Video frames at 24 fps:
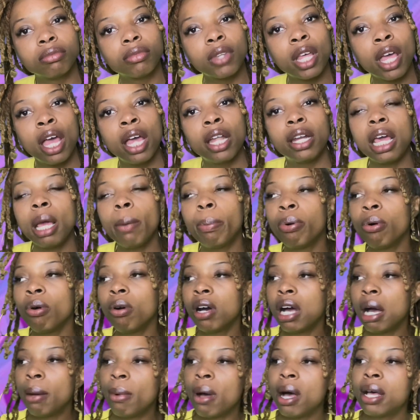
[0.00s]
they pulled
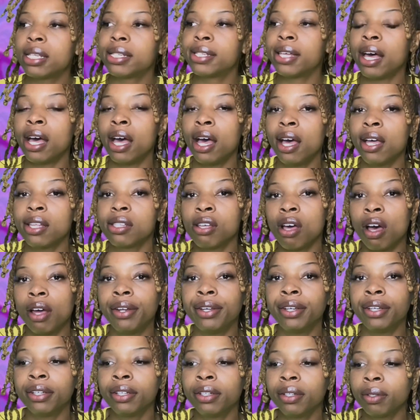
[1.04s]
him outside, talked to
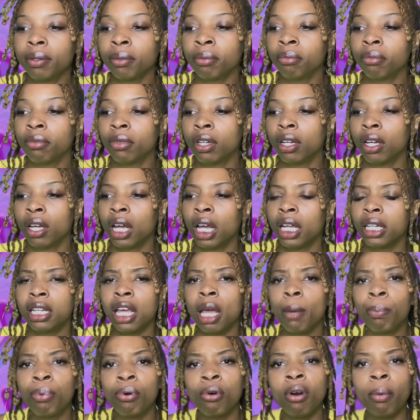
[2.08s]
him. They
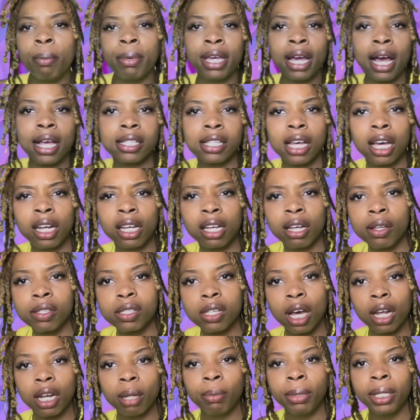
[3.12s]
pulled me outside to come talk
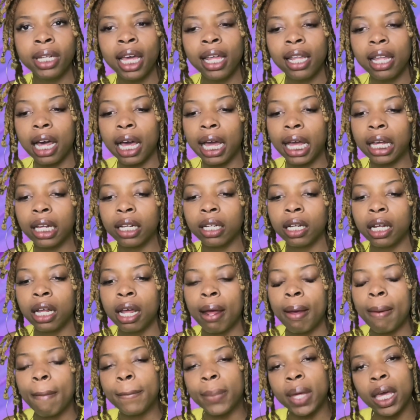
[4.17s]
to me. They like,
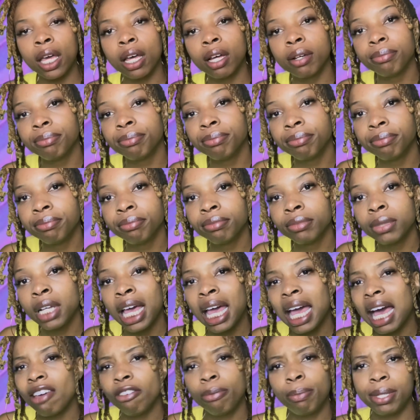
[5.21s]
ma'am,
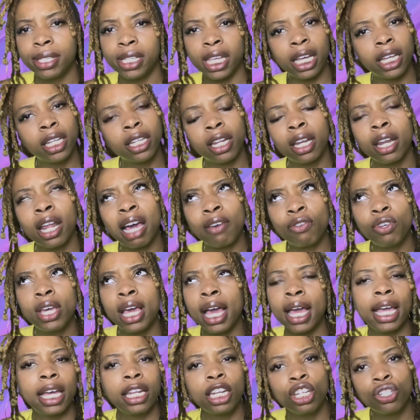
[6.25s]
have you been taking, have you had
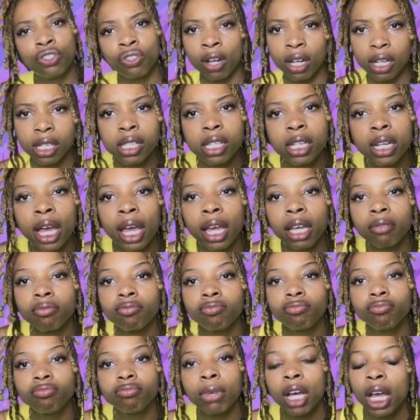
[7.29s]
any drugs tonight?
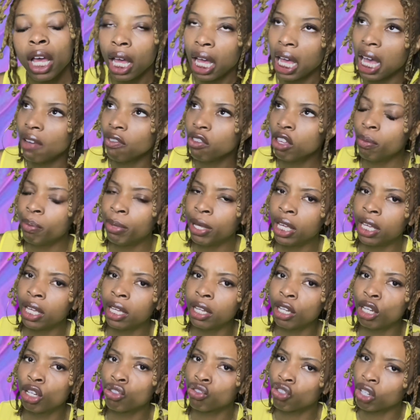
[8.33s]
have you
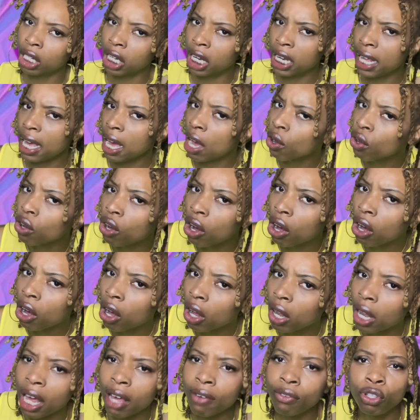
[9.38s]
been drinking any alcohol?
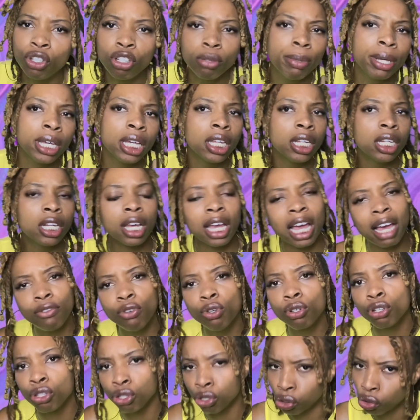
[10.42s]
Have you been, have you
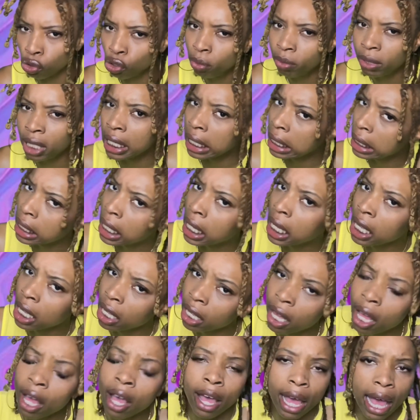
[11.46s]
consumed anything?
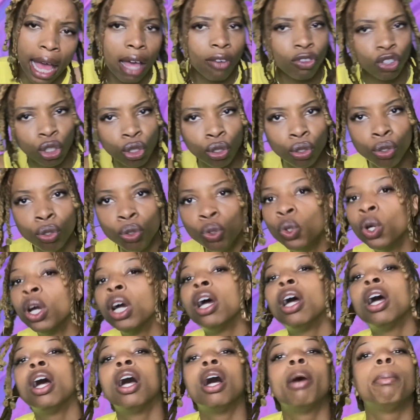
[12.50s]
Have you,
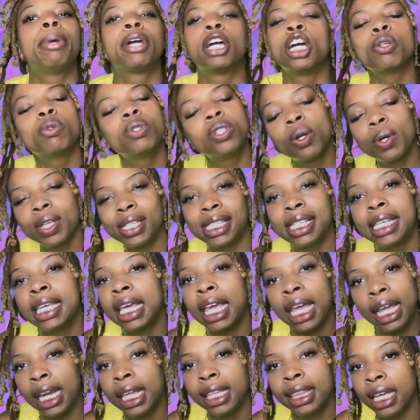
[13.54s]
because we don't see
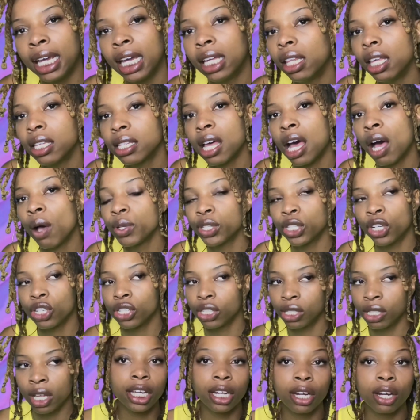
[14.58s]
anything in this house. There's
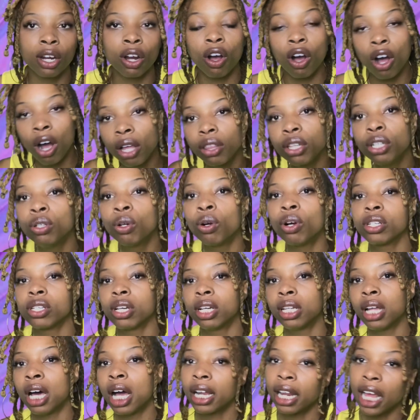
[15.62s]
nothing, all the doors are
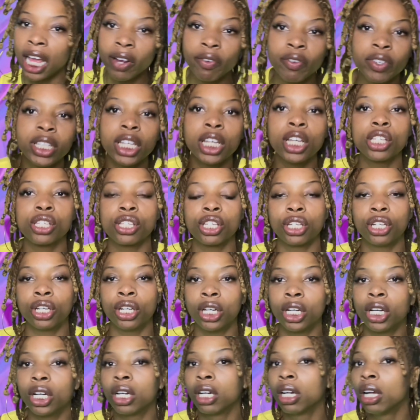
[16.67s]
locked, everything is
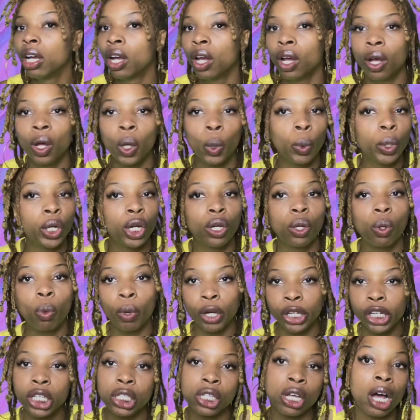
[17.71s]
secure. We don't know what
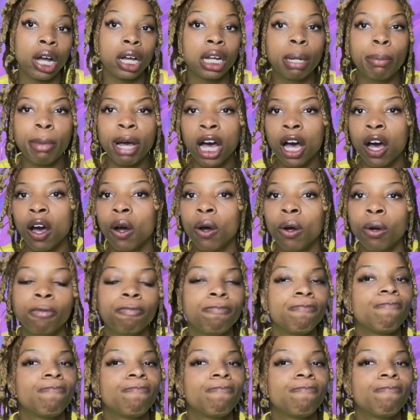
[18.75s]
you're talking about.